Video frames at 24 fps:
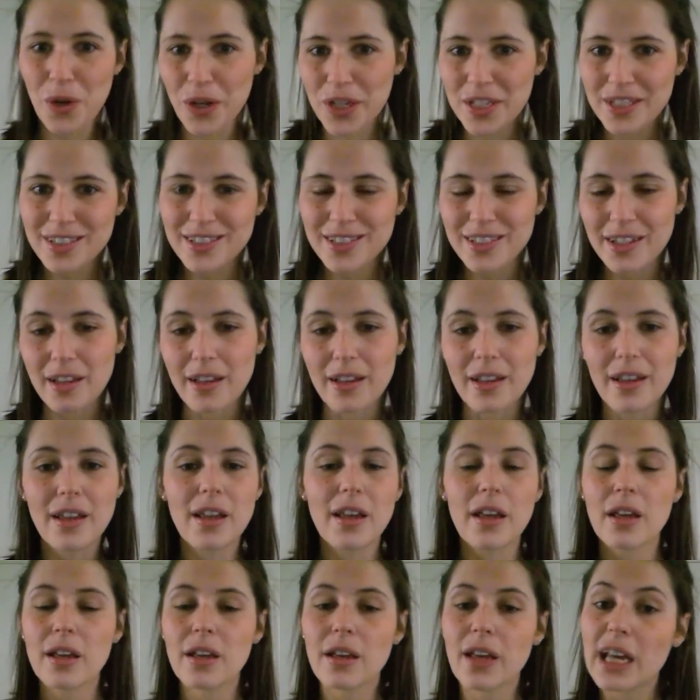oyster,
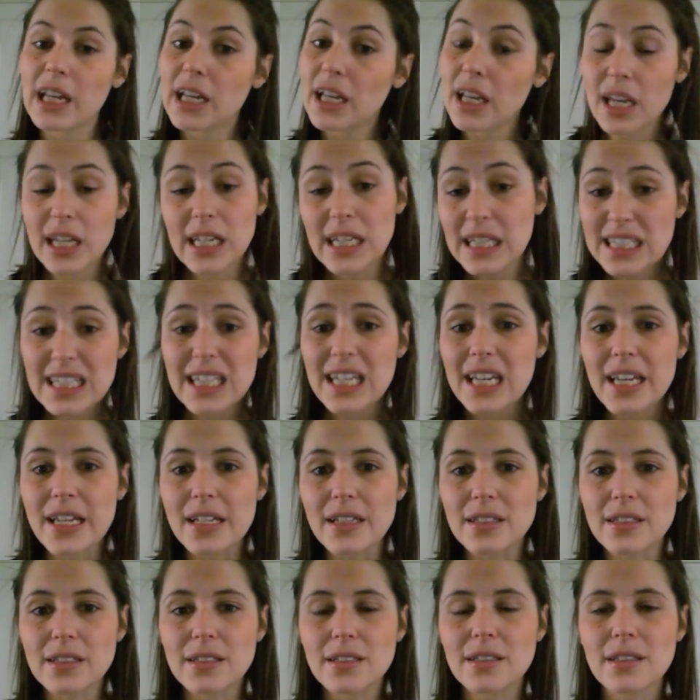and it
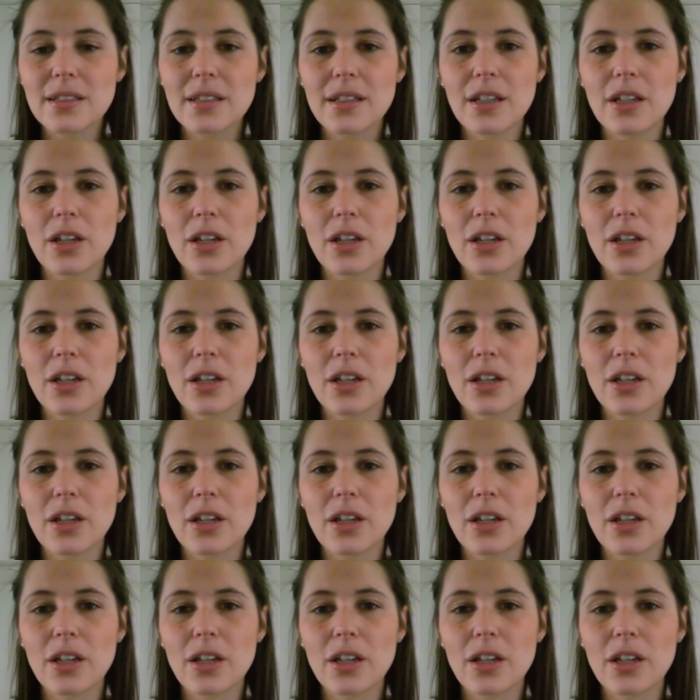is.